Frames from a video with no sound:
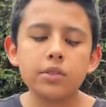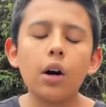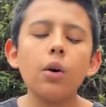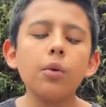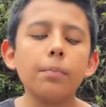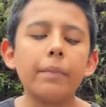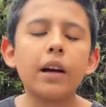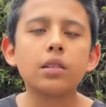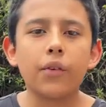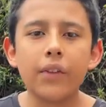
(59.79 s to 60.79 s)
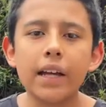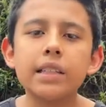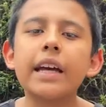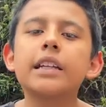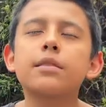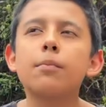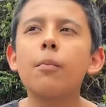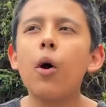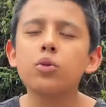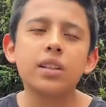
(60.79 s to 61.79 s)
So because of this, it's
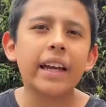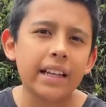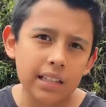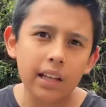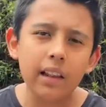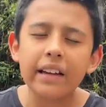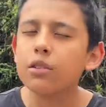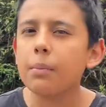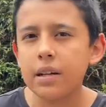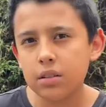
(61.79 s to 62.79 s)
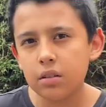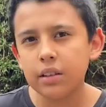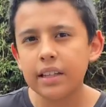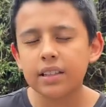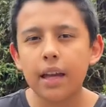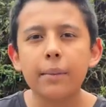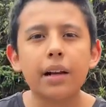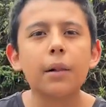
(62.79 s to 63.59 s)
most easy like to measure these chemical